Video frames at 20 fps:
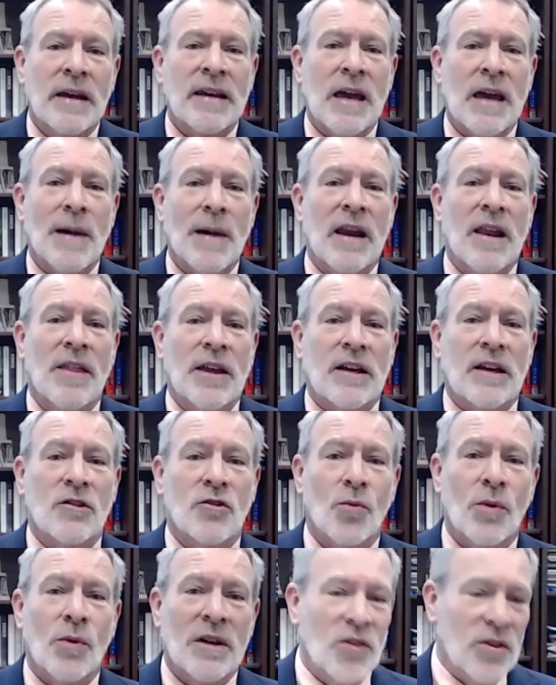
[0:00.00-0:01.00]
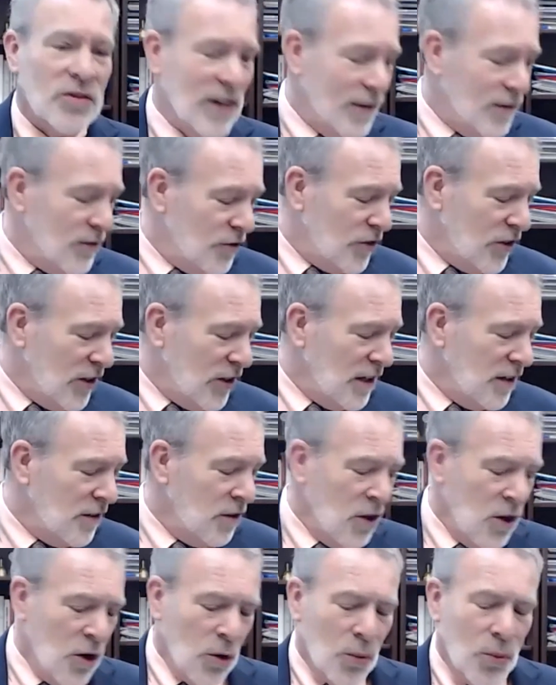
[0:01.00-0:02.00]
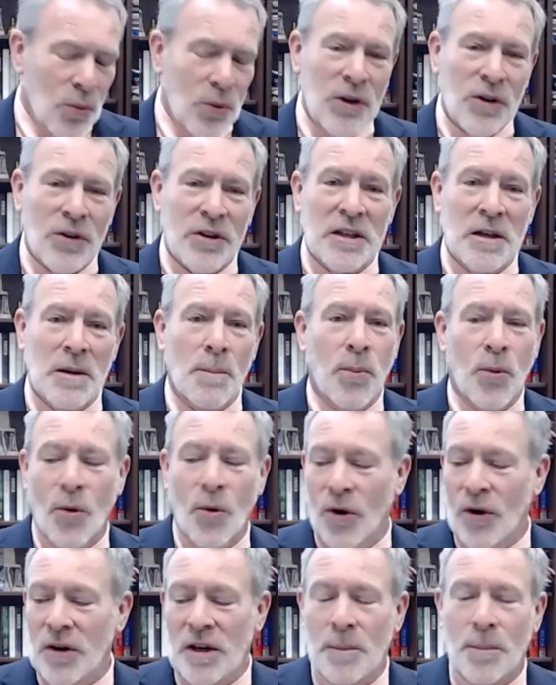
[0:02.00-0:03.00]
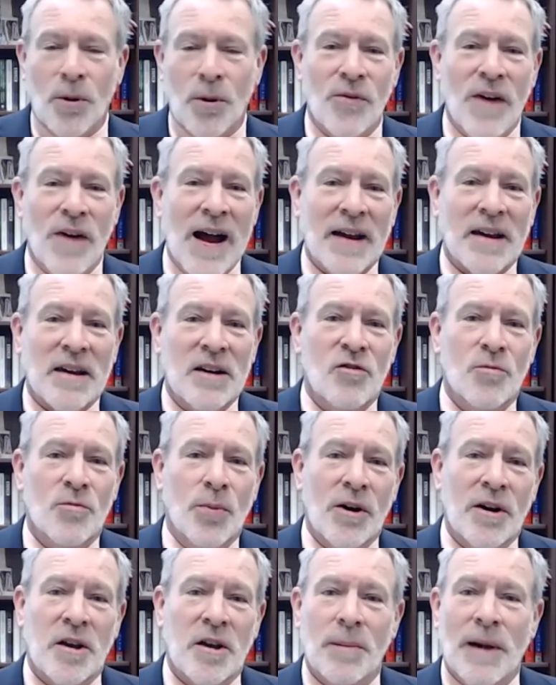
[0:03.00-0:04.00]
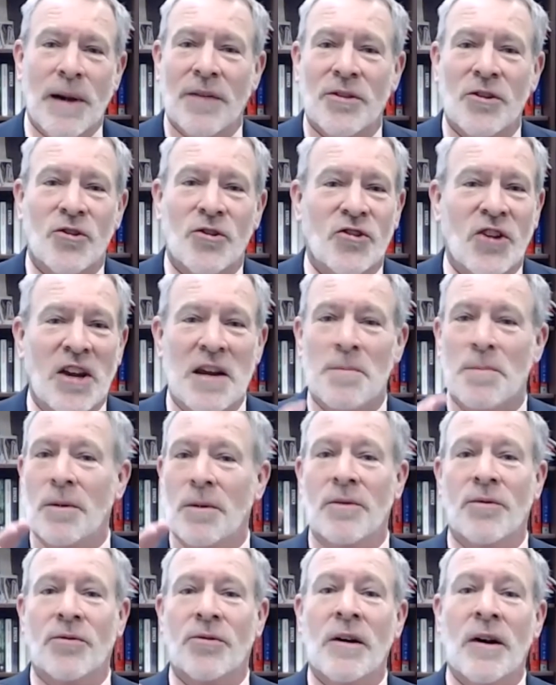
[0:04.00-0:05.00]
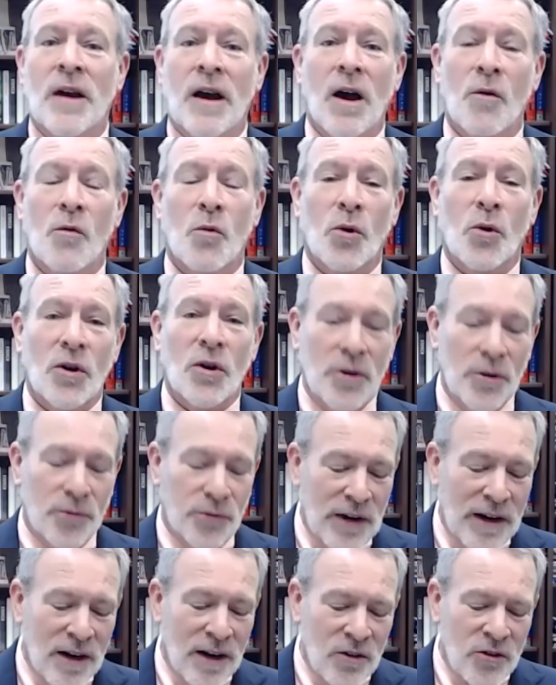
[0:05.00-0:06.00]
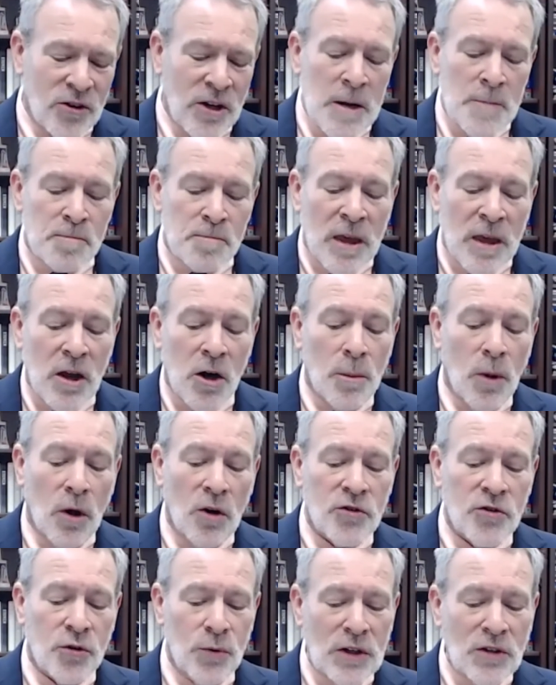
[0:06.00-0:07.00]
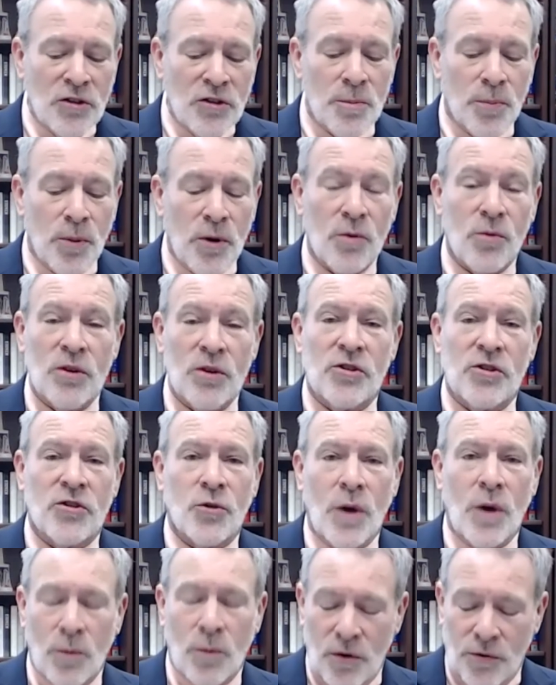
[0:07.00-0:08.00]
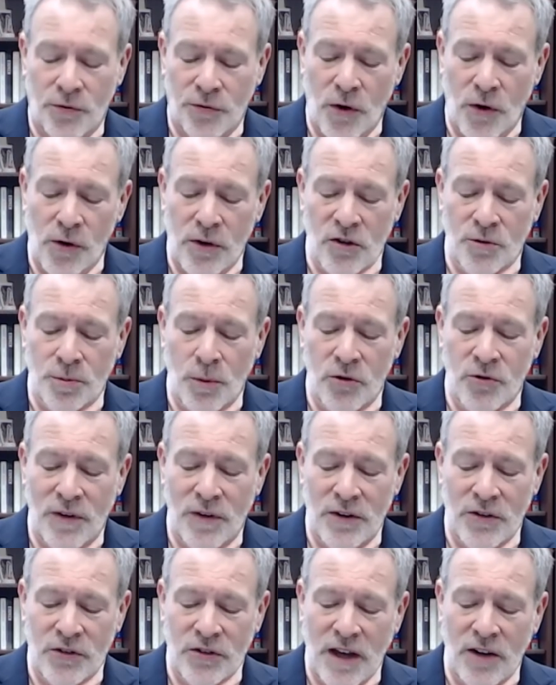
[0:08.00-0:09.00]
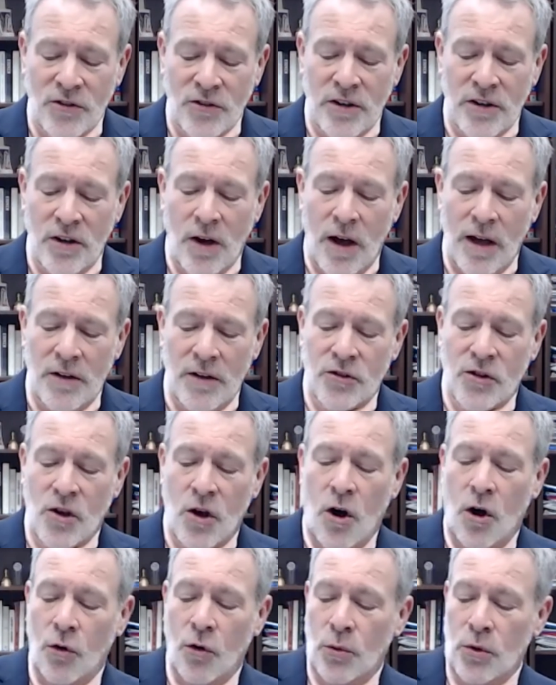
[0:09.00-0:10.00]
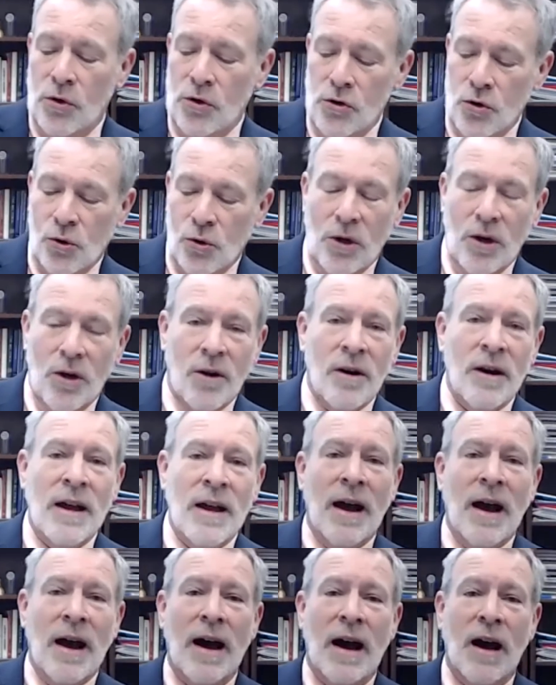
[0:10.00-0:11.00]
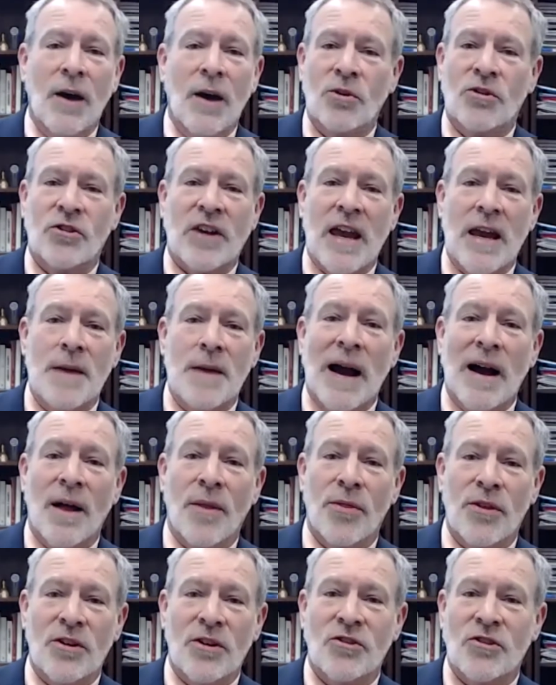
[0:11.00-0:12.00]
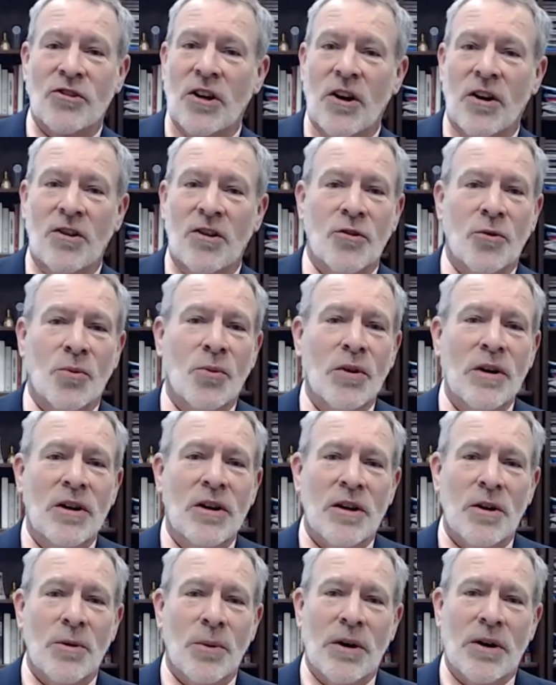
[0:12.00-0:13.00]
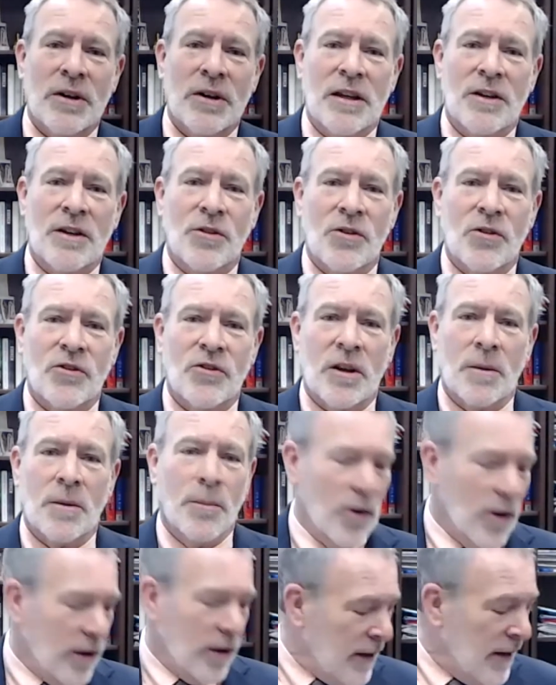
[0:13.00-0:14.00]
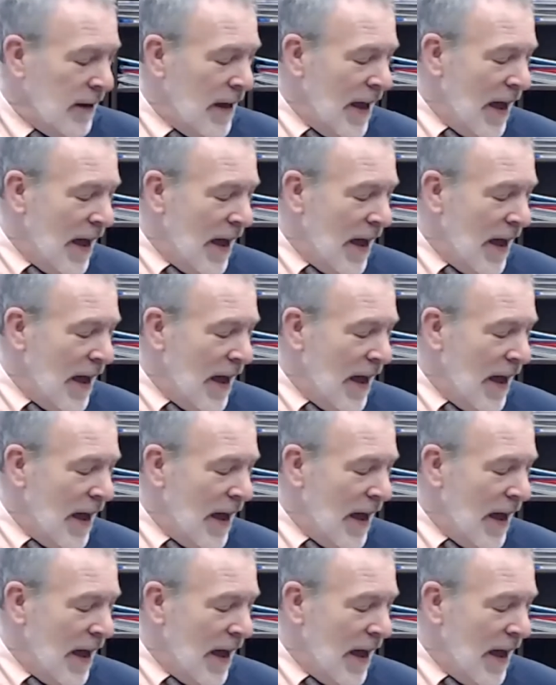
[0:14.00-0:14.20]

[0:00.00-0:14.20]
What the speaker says: Came out, I think, in 2017. Really important and provocative book about the shape of world affairs. And her most recent book, which is the one we'll focus most of our discussion on, is called Renewal, which came out this year. It's a really, really interesting book.